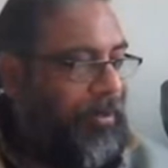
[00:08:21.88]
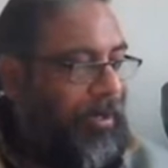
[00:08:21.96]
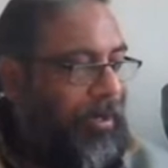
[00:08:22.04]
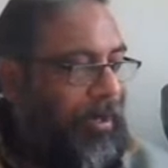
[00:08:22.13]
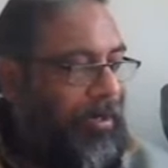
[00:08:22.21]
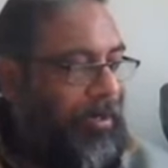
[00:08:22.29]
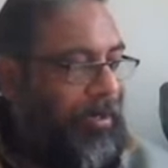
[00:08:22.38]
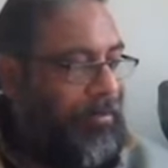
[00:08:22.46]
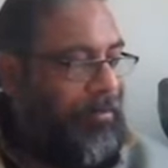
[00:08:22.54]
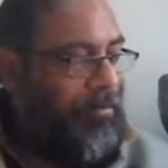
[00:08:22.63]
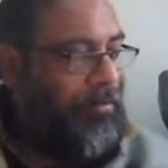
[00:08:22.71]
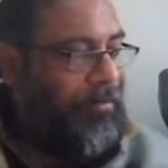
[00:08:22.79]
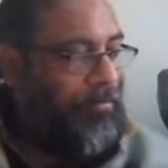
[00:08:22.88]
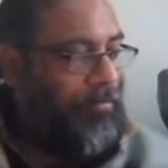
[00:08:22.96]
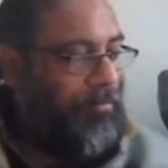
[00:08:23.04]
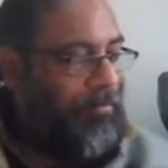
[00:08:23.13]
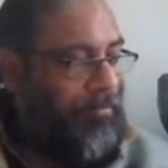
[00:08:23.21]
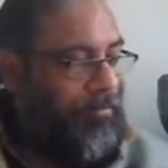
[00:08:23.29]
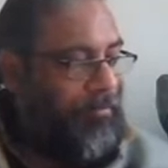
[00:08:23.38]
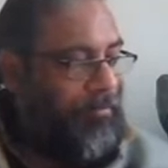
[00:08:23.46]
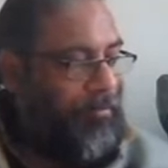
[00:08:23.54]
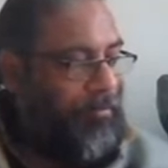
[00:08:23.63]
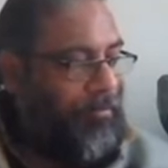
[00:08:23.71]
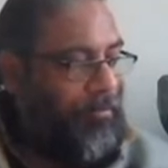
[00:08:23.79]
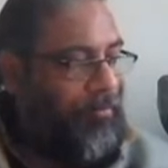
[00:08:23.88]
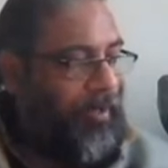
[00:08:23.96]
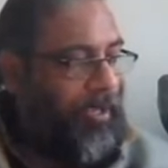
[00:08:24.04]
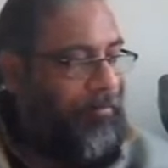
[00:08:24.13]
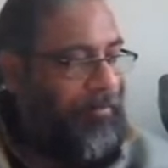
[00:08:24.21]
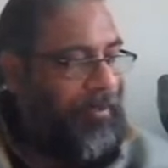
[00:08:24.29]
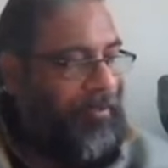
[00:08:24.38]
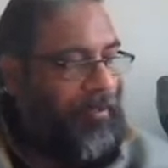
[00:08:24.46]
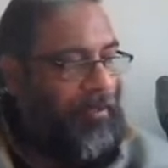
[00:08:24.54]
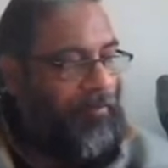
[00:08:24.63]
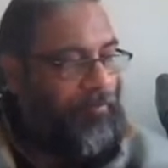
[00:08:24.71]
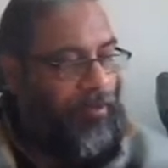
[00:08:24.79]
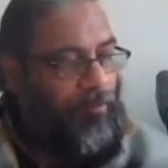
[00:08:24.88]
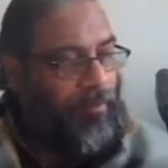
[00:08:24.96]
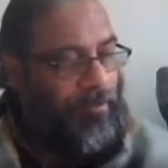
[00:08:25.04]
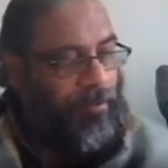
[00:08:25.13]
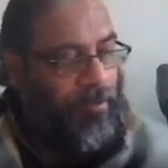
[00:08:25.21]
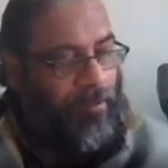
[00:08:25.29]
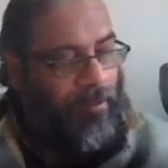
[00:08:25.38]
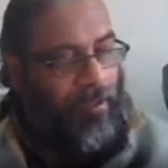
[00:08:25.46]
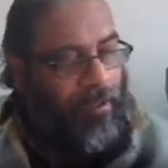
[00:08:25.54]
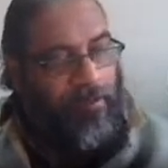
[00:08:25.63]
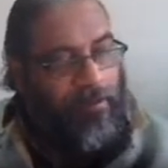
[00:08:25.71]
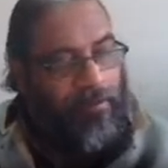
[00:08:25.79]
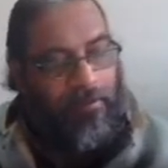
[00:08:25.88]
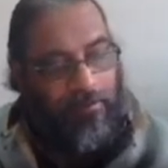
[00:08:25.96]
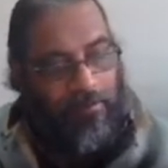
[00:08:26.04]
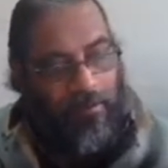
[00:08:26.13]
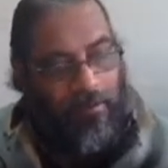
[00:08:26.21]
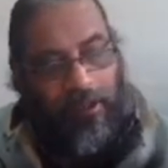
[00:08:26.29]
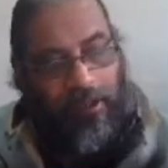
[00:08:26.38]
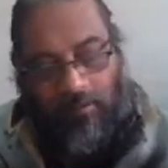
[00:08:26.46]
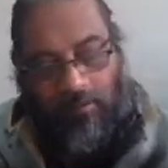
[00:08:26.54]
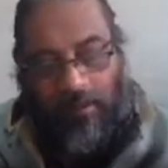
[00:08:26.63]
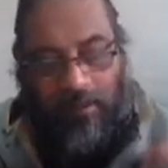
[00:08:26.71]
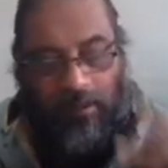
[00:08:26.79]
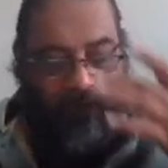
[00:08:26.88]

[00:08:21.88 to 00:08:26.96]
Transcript: and to have general information and high quality